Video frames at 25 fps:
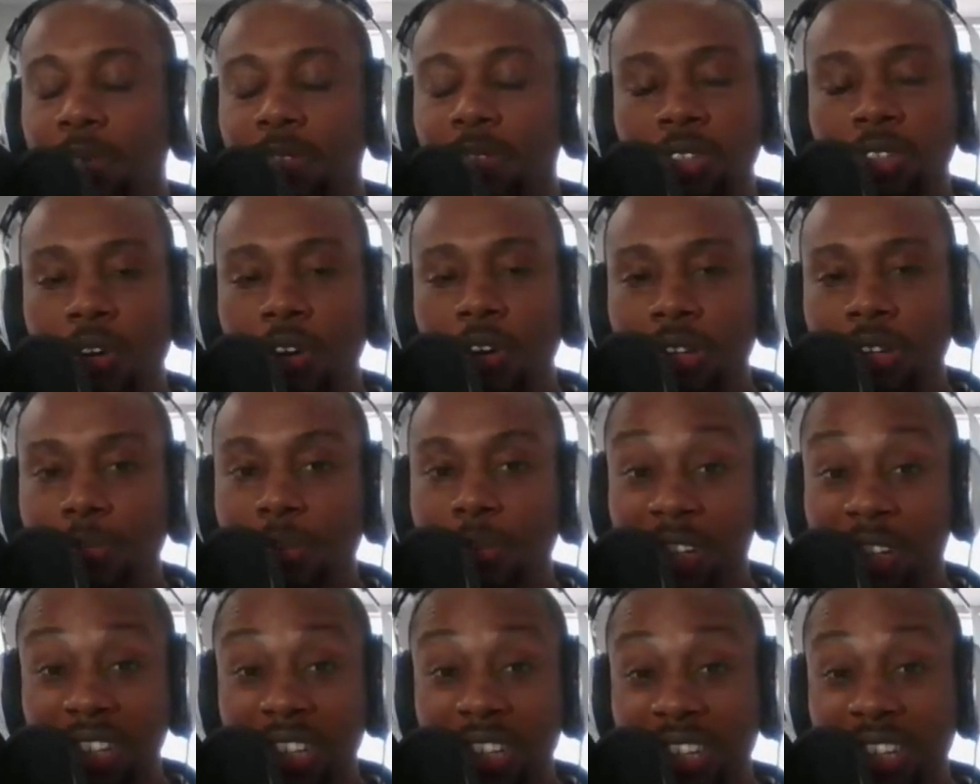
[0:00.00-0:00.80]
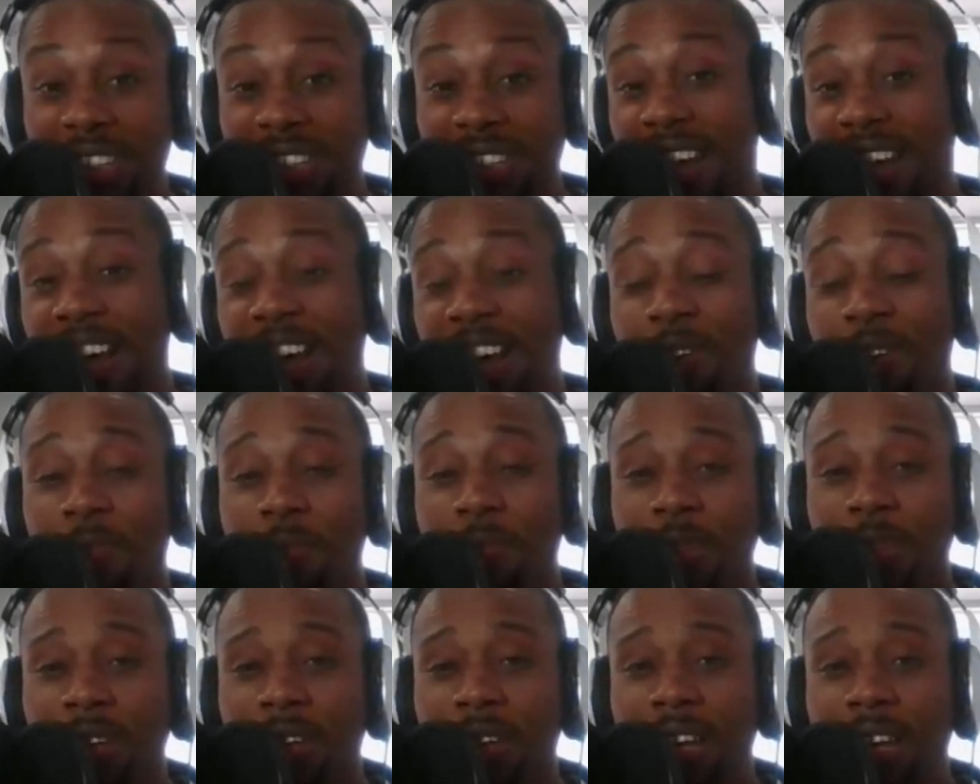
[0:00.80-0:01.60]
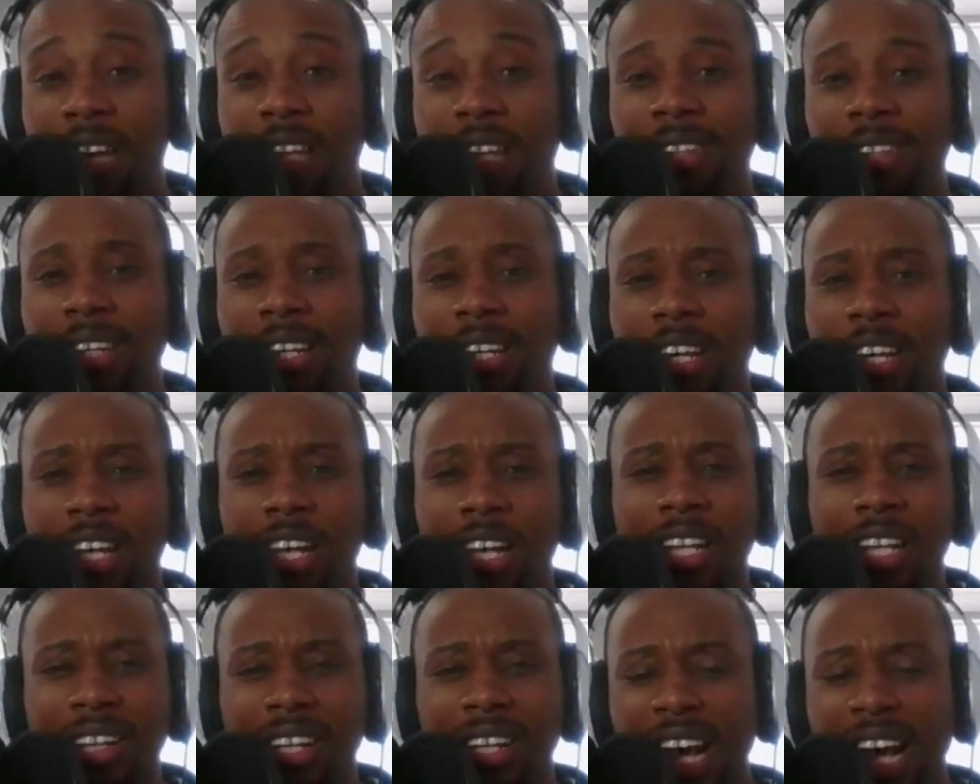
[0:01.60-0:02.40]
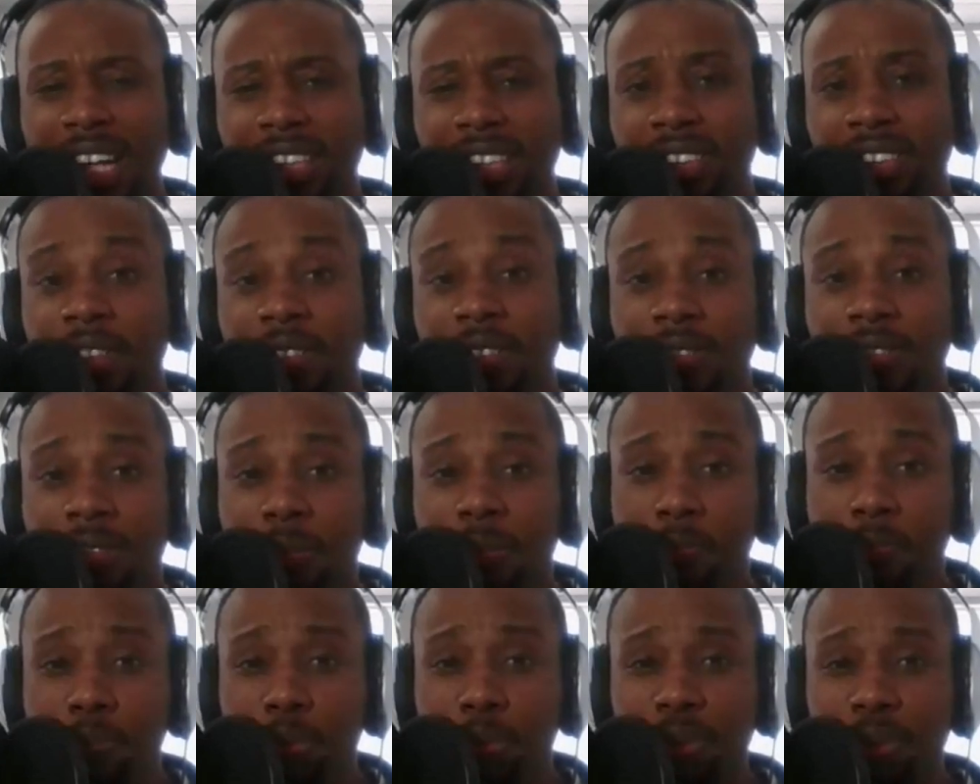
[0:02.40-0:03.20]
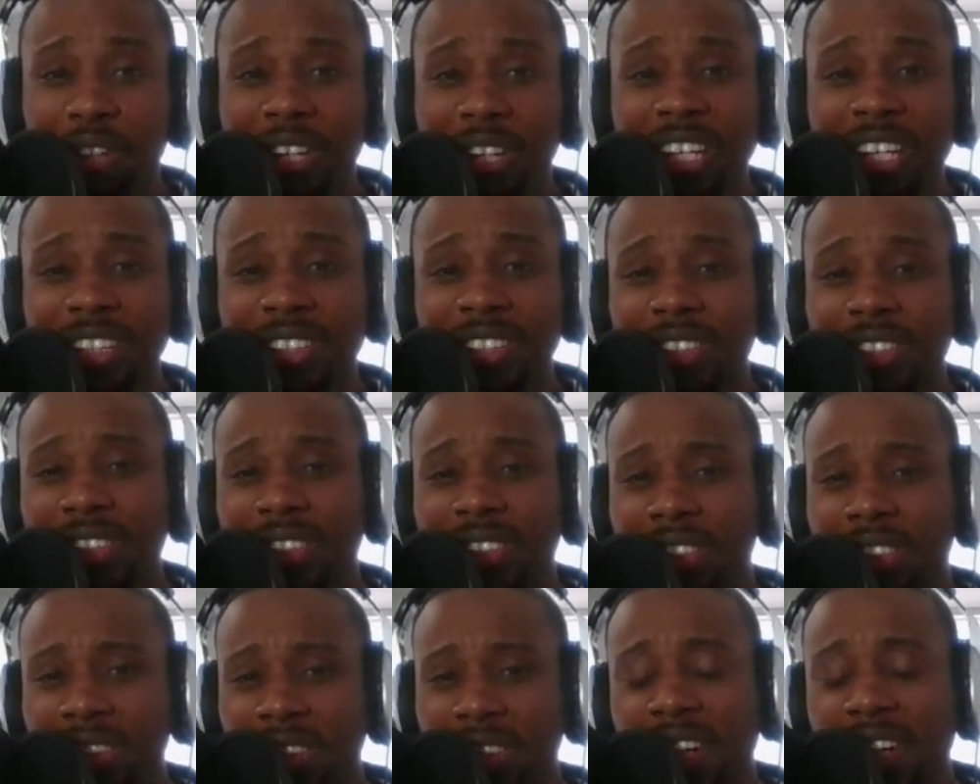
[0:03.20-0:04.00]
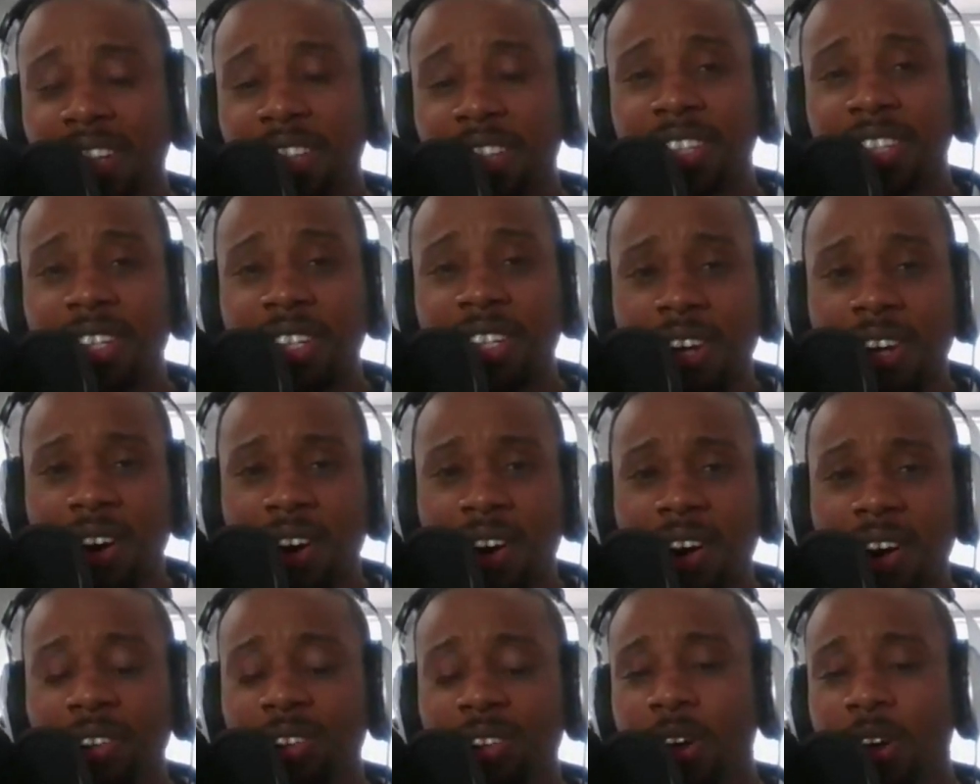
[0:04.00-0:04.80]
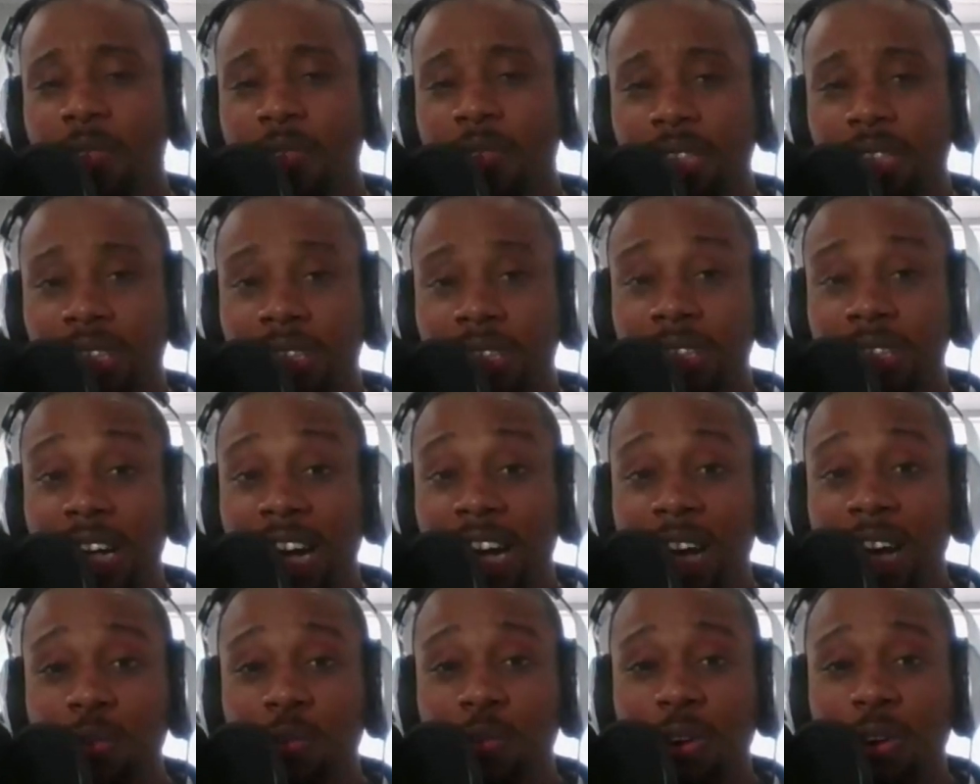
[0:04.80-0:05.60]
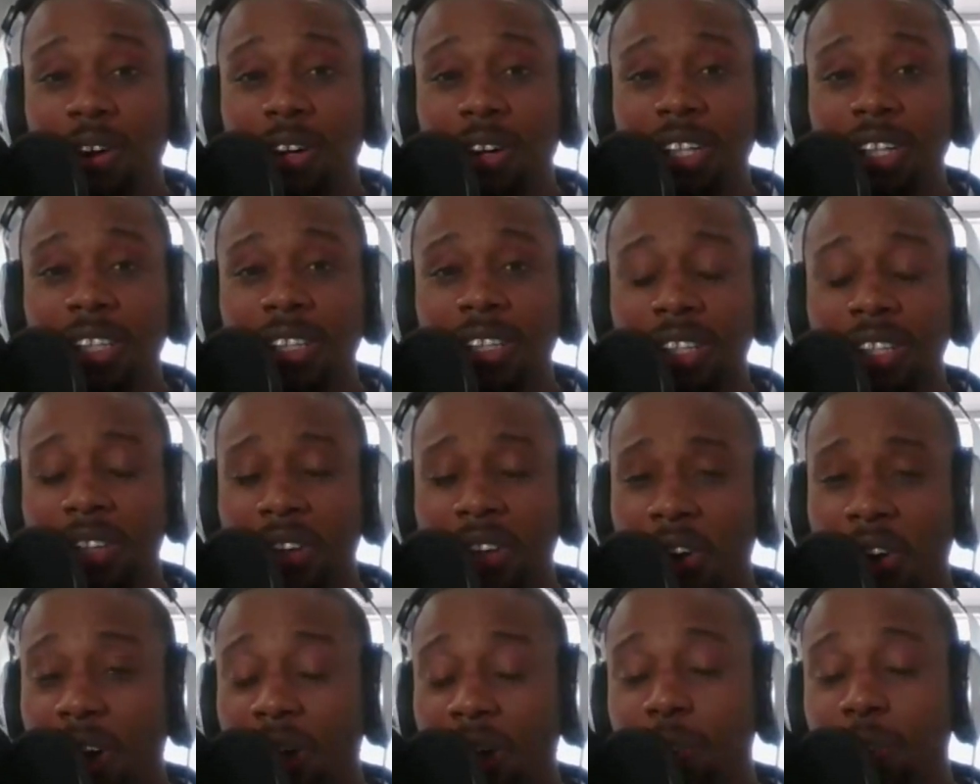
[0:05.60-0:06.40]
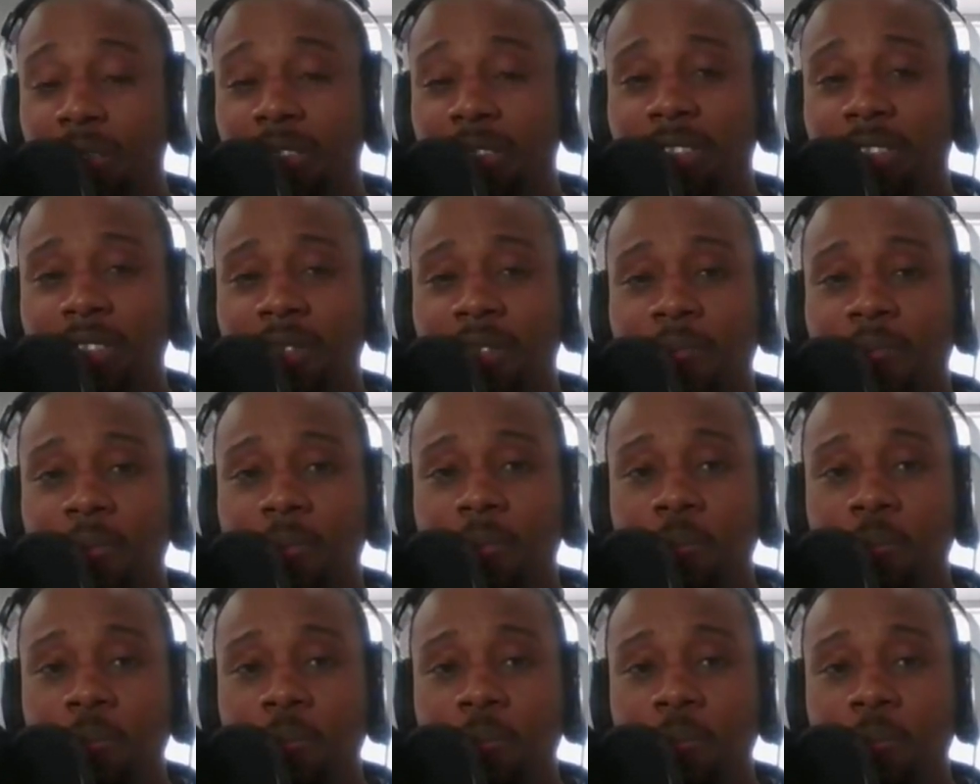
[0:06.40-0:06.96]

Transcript: starting to be cleaned out, and lots of debris and junk all over the sidewalk and garbage.